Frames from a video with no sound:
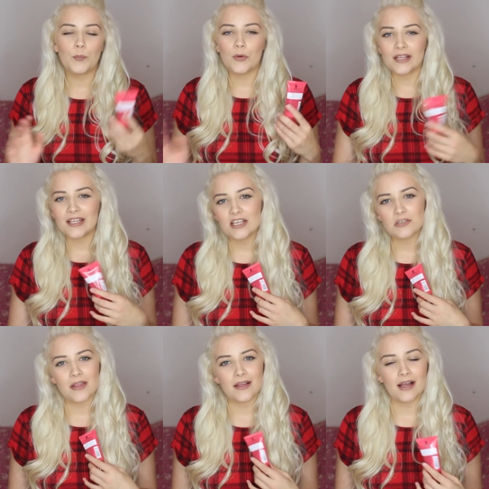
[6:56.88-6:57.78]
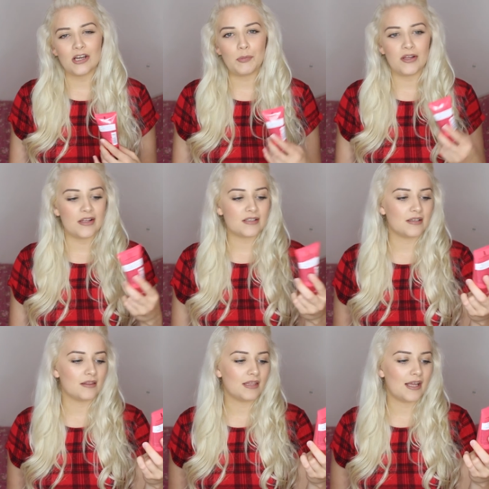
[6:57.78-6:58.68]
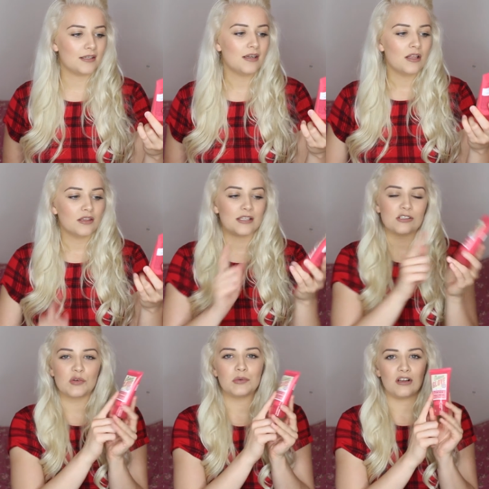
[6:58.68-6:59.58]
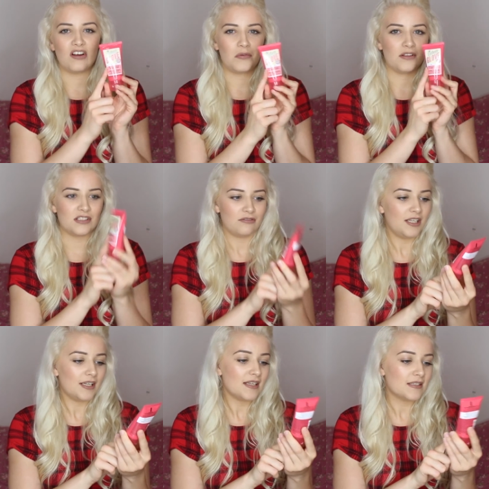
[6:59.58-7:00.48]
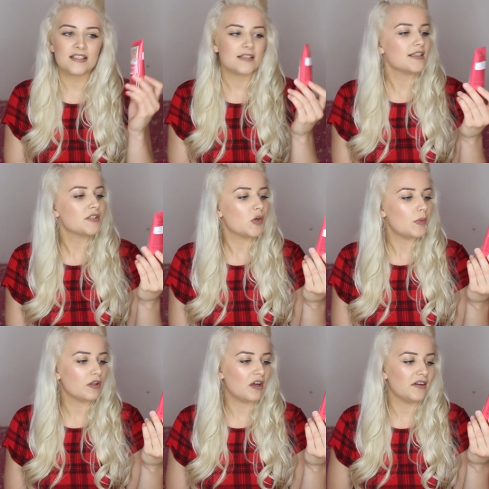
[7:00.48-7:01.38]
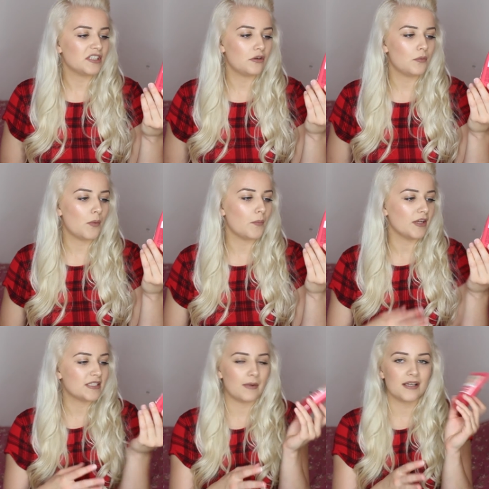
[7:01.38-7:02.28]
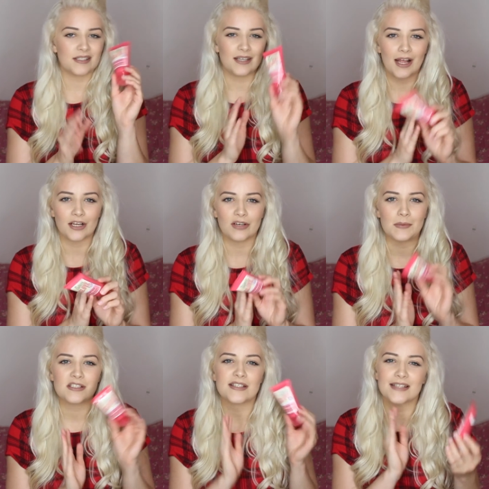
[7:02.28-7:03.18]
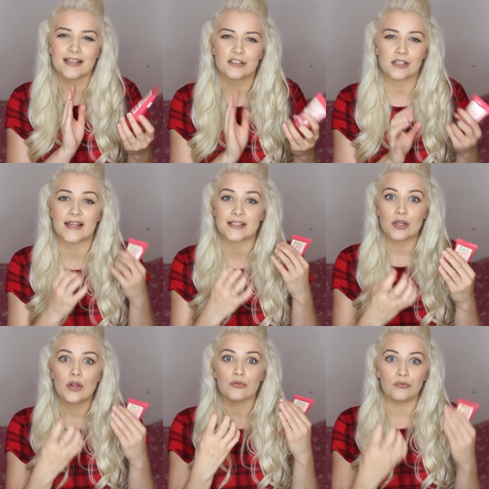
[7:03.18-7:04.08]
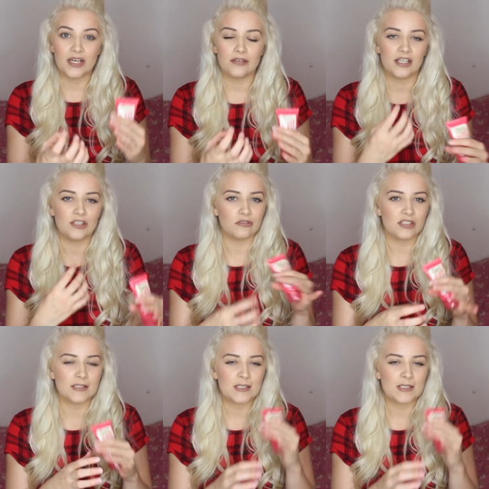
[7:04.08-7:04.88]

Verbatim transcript: but in case you are that kind of person, then the Soap and Glory ones are really nice. This is the Soap and Glory 2-in-1 Moisture Mask and Hand Creams. This is nice because it is really, really nourishing,